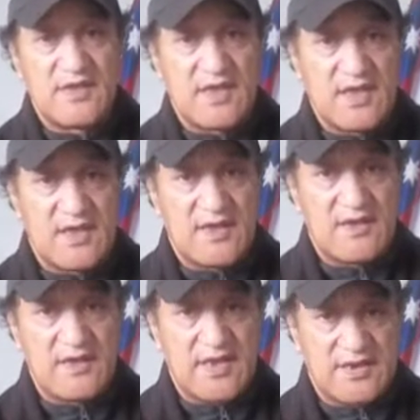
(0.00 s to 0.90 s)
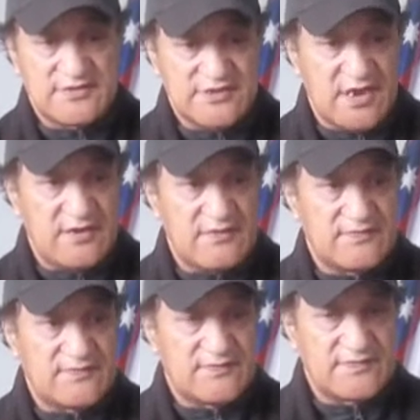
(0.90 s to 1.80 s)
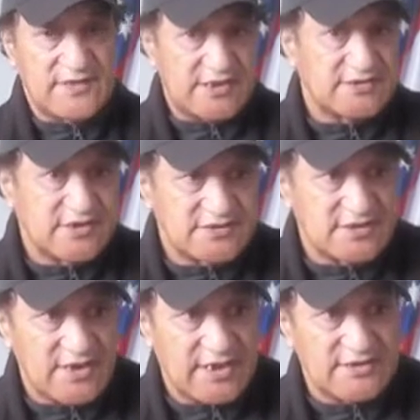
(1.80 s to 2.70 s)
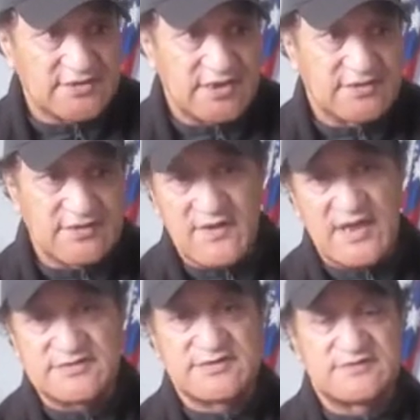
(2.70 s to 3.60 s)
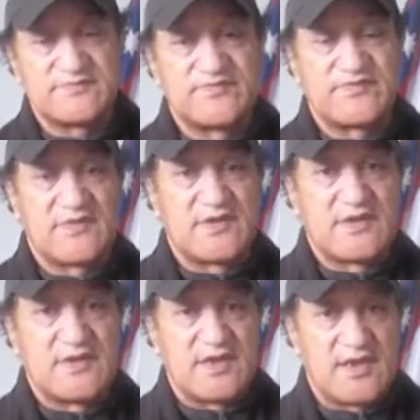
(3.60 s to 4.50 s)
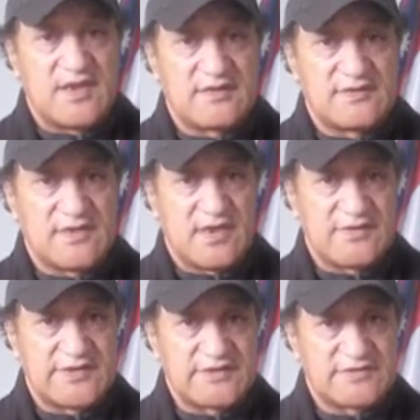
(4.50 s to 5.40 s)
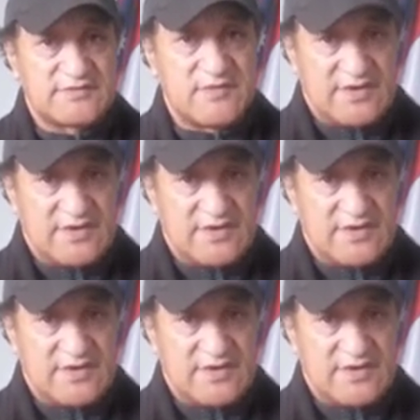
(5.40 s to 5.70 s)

Uh, and so that's his legacy to us. And uh, that's what